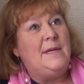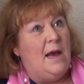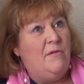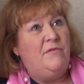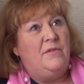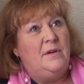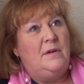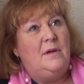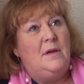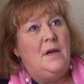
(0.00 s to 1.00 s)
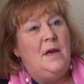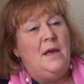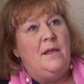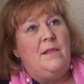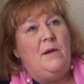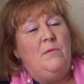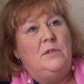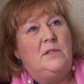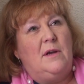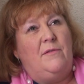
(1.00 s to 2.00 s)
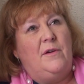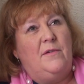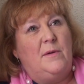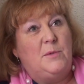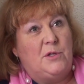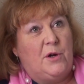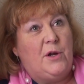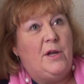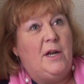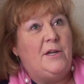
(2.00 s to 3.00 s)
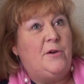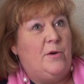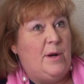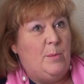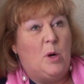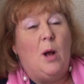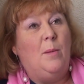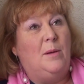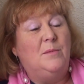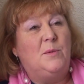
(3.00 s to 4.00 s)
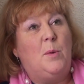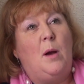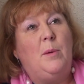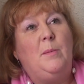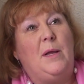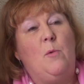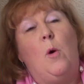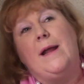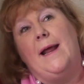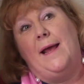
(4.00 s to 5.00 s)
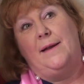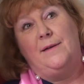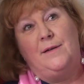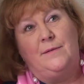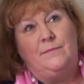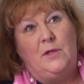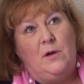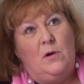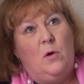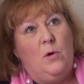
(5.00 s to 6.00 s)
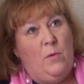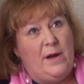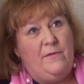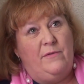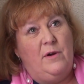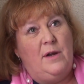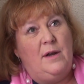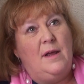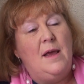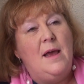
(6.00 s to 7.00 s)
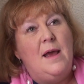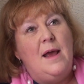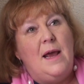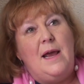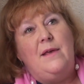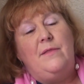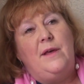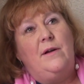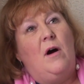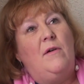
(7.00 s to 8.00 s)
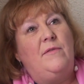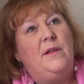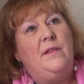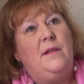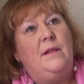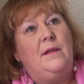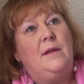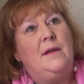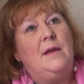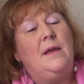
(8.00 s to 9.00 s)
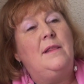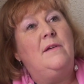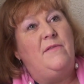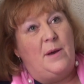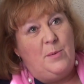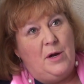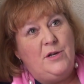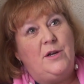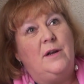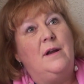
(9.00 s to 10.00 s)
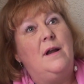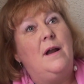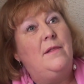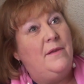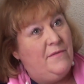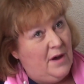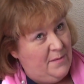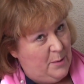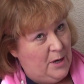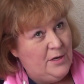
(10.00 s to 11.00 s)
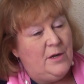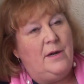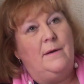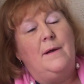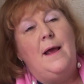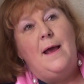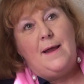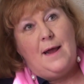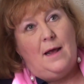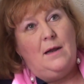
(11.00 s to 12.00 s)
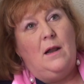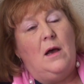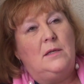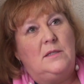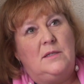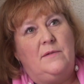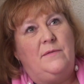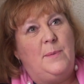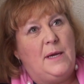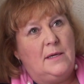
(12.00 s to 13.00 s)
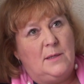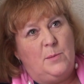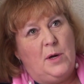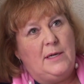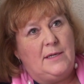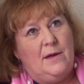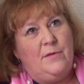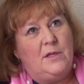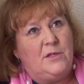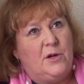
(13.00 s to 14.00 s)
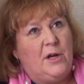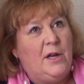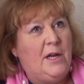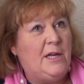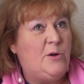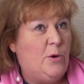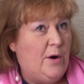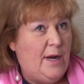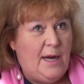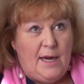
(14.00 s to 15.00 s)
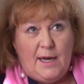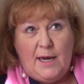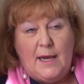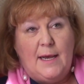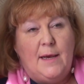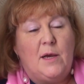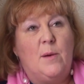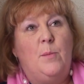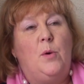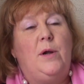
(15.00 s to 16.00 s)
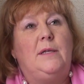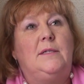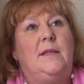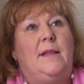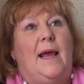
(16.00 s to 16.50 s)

deaf. They will suffer from circulatory problems, probably white hand or white foot, and then often... Is that because of the vibration? Or the vibration. The vibration. Okay. Yeah, lots of, because it breaks down the circulatory components in